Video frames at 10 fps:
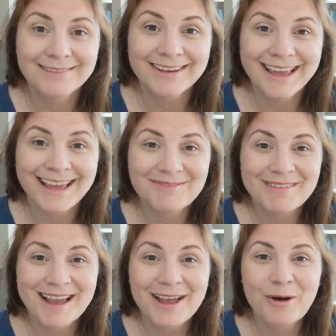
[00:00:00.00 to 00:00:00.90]
Okay,
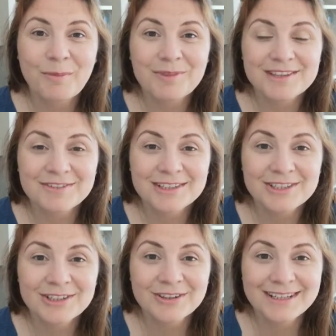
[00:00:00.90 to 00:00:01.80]
we hope this
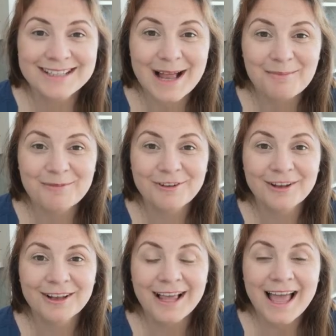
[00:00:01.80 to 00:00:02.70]
video is
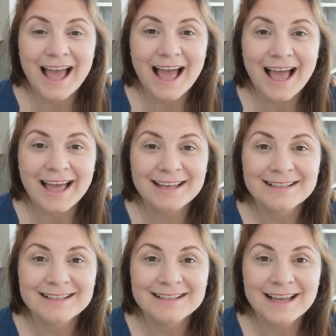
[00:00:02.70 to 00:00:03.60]
helpful,
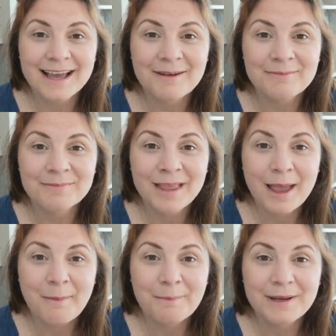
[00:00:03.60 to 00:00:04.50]
and
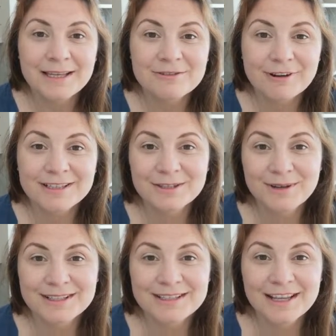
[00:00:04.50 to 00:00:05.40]
please write to
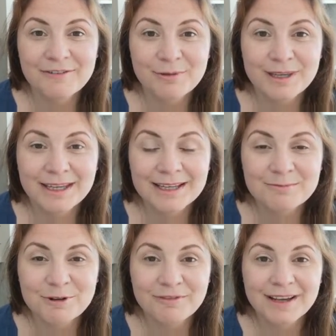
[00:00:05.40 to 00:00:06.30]
us if we can
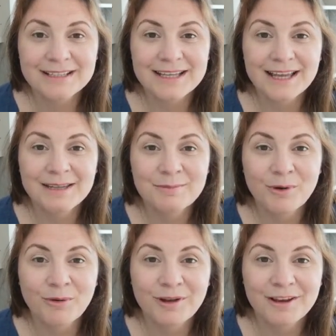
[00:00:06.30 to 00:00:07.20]
provide any
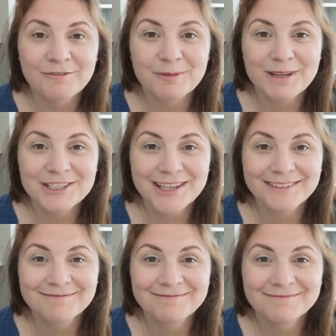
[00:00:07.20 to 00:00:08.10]
more information.
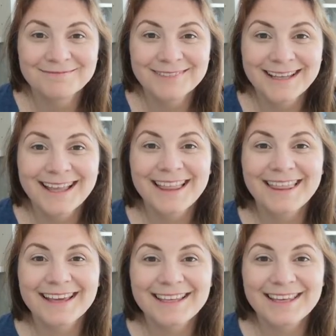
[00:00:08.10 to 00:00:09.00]

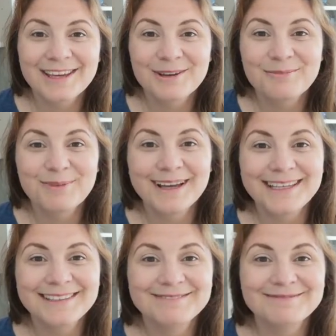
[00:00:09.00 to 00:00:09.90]
Thank you, bye.